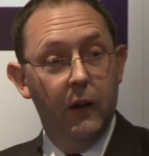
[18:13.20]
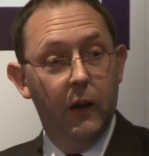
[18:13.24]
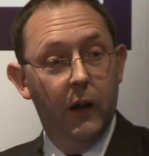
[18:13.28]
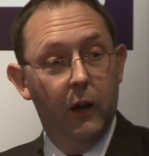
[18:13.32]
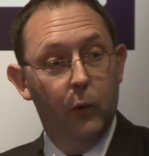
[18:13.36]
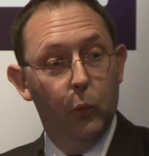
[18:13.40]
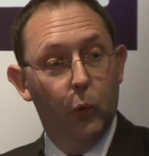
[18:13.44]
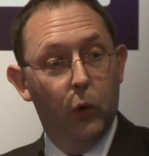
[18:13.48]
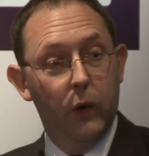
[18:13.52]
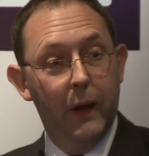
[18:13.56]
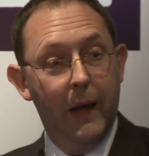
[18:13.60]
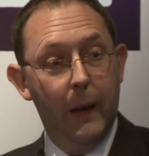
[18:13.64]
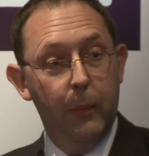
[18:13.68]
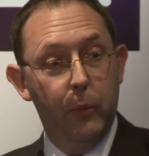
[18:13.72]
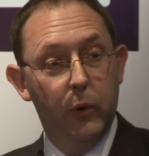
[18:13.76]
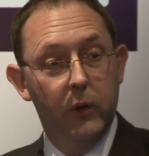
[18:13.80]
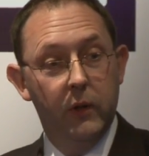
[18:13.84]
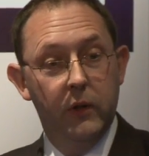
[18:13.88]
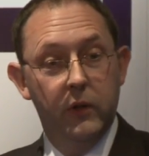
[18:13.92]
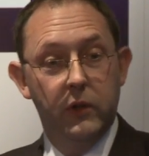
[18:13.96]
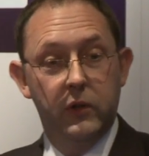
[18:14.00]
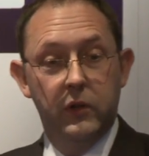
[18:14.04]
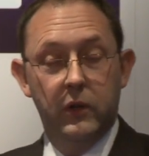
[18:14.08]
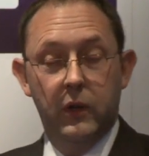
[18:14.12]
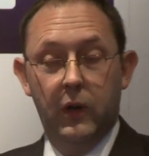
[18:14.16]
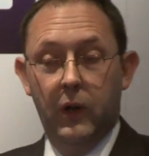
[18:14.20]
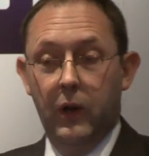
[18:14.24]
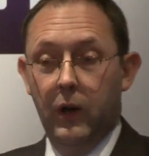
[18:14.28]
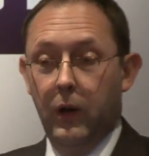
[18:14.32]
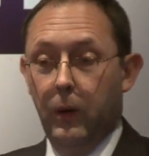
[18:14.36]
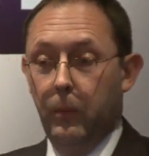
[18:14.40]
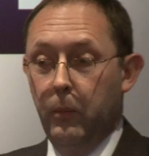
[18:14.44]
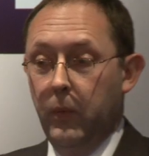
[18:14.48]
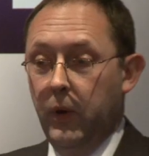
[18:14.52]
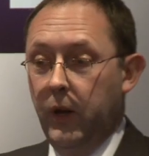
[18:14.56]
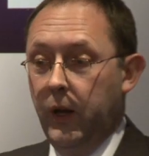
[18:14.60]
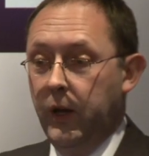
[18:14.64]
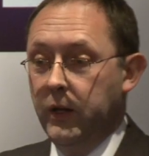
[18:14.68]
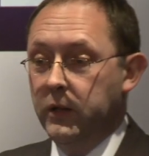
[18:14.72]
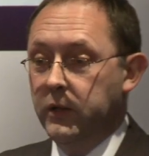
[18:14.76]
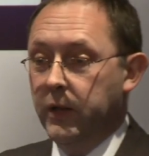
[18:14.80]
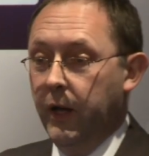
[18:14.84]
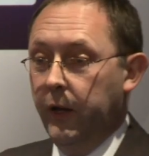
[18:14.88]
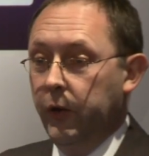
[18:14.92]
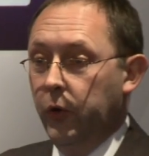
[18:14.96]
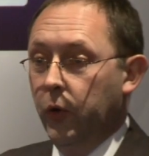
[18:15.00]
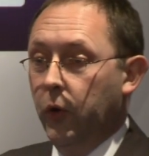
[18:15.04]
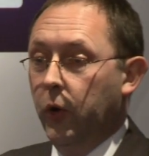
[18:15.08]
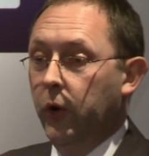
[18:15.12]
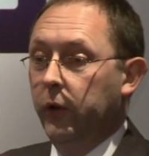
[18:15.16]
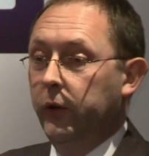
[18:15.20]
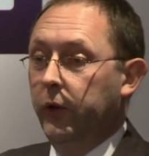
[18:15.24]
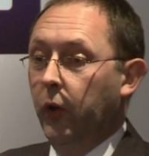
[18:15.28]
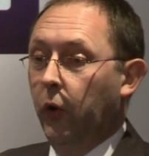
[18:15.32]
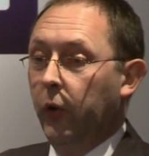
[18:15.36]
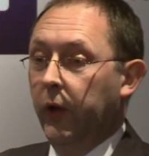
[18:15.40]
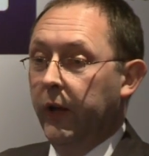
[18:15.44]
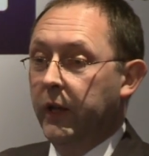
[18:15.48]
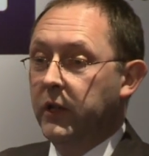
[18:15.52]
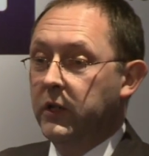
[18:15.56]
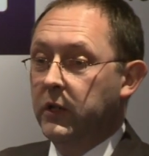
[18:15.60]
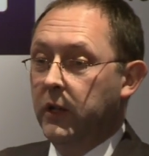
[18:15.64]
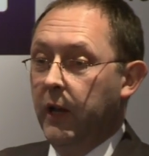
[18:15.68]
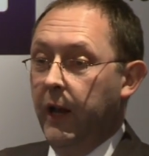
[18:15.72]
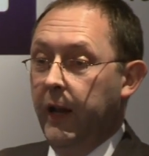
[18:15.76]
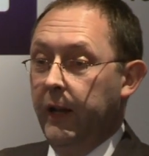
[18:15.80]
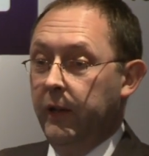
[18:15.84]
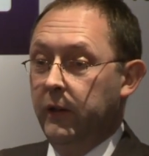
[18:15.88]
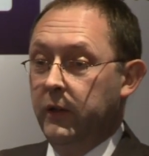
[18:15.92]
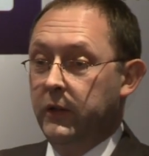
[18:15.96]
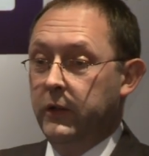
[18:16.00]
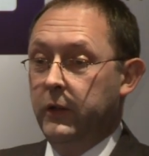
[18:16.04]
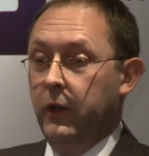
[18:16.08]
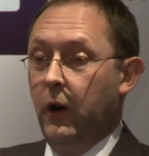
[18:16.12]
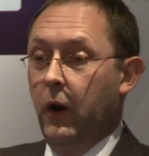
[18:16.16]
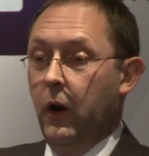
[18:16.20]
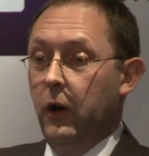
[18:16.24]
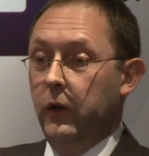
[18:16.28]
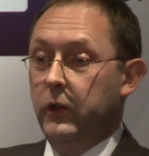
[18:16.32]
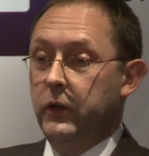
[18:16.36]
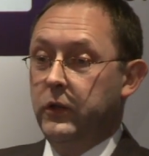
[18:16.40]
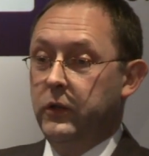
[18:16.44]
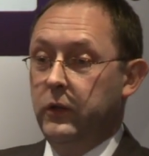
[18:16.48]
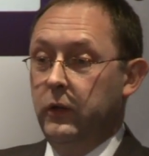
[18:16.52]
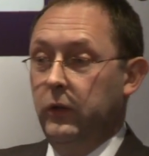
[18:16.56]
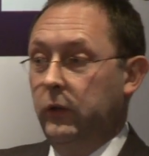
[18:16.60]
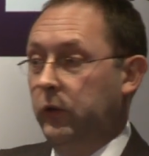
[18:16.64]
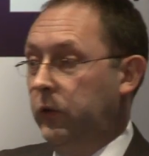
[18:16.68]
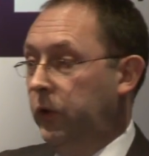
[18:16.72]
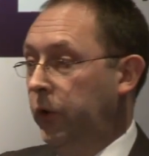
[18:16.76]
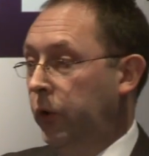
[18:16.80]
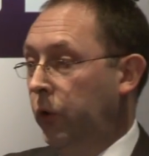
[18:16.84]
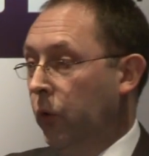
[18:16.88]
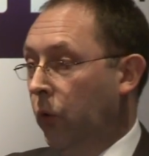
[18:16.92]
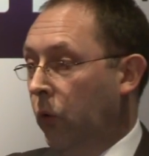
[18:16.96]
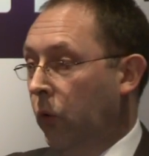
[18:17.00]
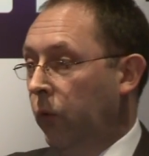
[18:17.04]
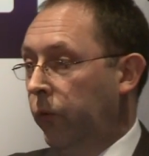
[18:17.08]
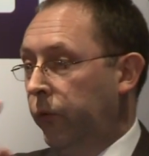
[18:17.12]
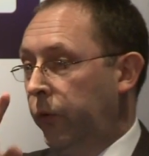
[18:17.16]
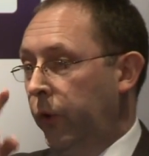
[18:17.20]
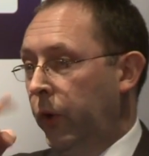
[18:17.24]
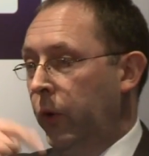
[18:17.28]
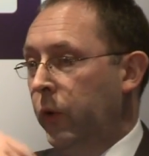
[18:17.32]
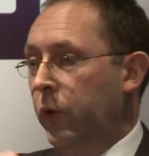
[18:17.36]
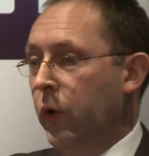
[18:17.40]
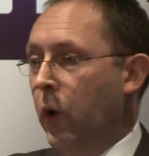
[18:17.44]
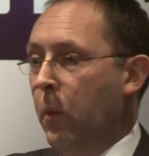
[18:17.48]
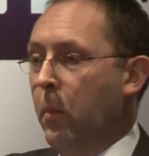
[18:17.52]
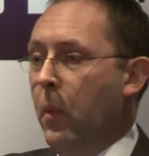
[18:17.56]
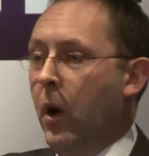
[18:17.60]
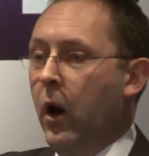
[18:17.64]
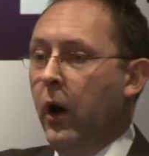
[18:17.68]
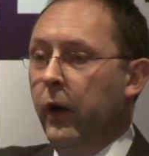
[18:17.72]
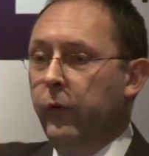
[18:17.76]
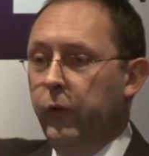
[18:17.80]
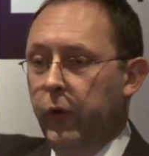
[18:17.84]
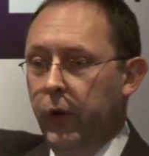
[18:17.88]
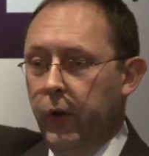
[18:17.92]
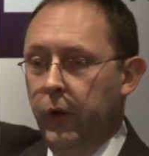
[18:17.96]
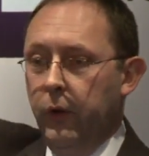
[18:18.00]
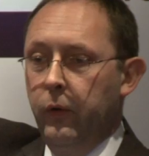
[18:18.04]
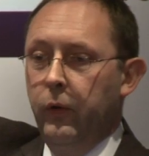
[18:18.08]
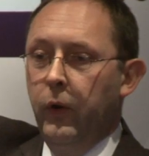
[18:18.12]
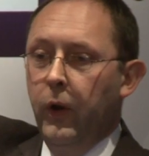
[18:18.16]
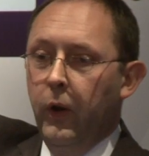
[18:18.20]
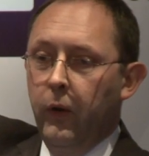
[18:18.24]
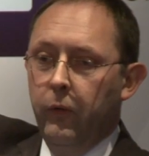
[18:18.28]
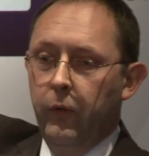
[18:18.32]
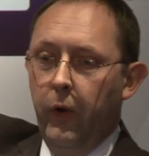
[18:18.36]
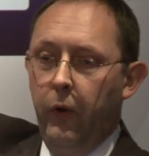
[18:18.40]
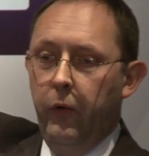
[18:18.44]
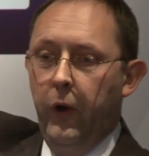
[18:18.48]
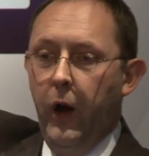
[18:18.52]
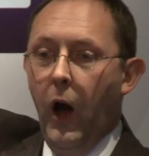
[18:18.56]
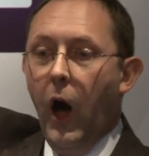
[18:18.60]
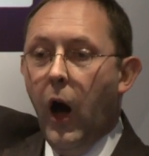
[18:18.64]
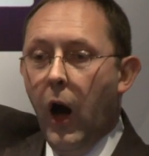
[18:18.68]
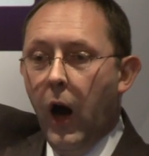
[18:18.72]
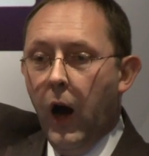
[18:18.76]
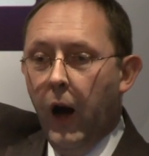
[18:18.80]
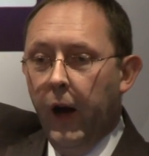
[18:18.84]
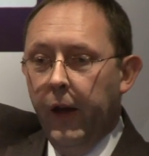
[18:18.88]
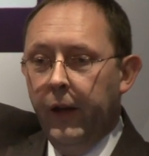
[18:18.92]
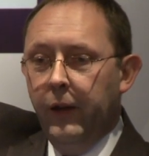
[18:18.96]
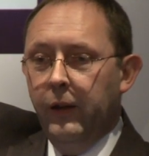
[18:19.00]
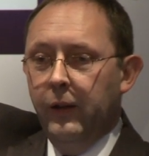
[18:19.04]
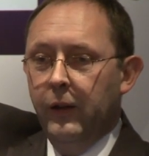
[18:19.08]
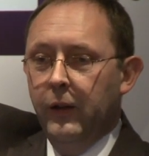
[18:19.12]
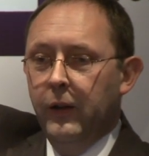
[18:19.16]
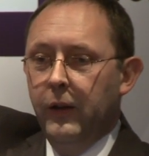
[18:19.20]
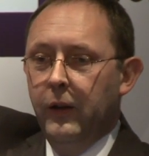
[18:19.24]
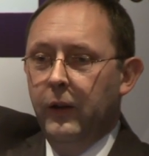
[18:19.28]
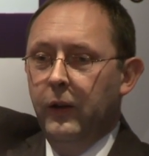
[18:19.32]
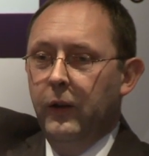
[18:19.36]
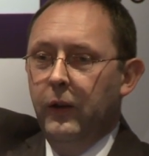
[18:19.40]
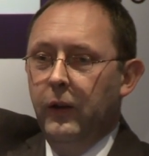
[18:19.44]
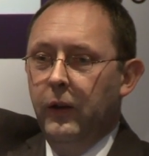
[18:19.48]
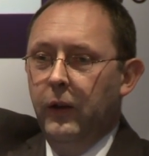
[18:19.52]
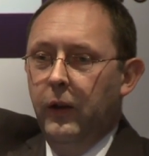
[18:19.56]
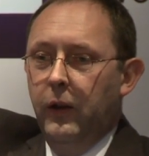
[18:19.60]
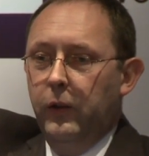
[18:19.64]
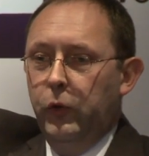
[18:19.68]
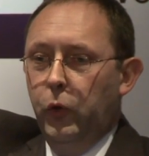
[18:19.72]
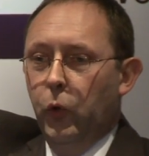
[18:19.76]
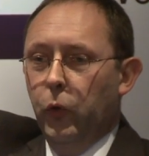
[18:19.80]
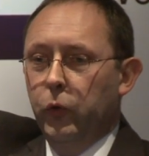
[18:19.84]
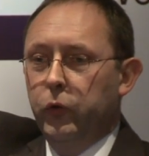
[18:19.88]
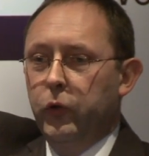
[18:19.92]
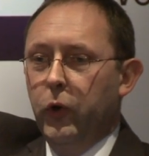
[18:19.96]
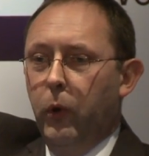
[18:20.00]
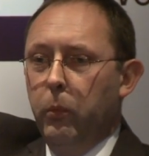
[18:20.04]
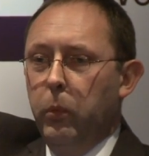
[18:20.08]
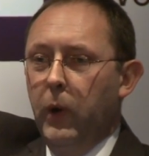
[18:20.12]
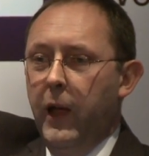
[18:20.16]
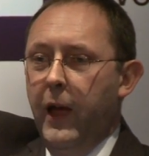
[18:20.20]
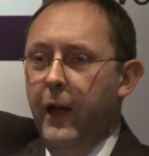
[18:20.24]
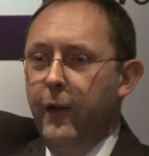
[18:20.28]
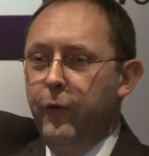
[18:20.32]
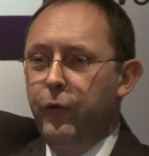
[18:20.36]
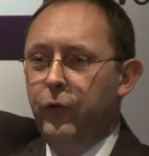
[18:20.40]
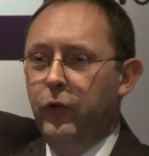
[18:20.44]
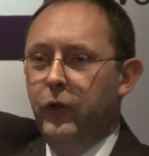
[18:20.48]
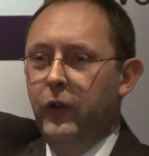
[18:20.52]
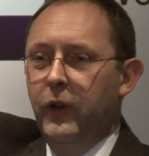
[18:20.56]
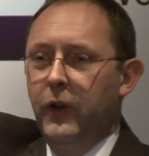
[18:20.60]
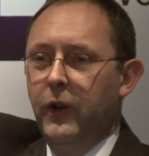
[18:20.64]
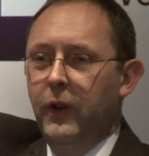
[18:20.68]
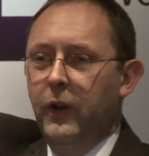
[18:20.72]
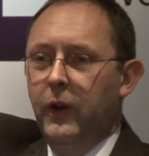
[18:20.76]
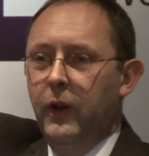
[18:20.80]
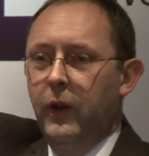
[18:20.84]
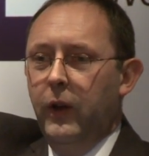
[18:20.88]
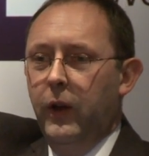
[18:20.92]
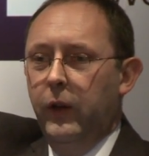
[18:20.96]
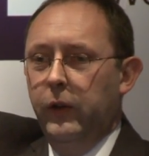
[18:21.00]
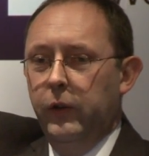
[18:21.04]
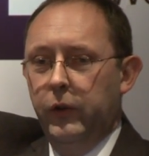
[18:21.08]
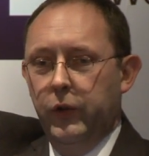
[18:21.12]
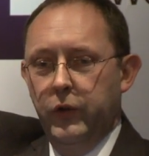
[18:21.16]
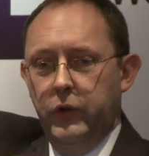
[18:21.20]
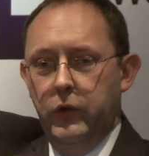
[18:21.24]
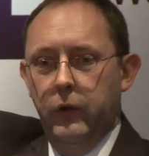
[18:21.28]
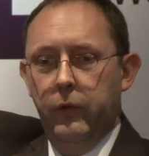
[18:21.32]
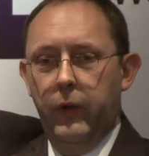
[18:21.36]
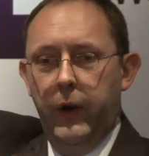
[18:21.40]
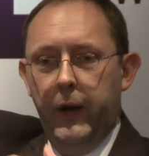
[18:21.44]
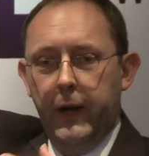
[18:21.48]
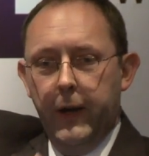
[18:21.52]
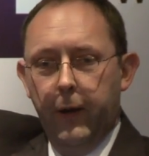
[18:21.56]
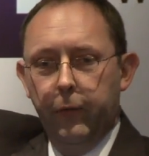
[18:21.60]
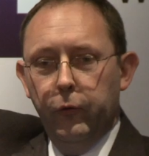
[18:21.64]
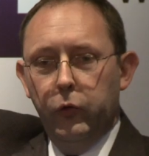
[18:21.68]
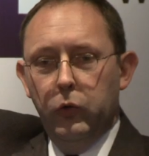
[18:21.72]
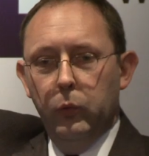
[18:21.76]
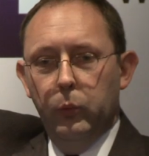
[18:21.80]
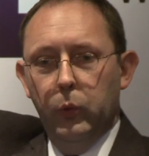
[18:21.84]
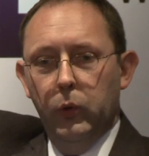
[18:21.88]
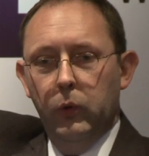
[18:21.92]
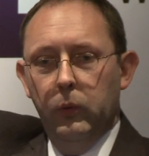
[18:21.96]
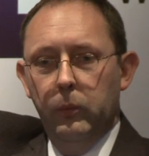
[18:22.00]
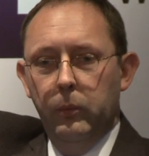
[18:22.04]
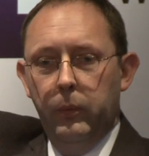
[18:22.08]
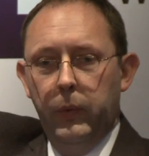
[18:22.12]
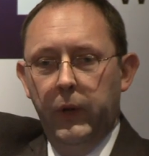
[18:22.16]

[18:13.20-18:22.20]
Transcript: And what happens is that your hedonic state starts, to your view, not my view, very high in your top left, and because you're very comfortable.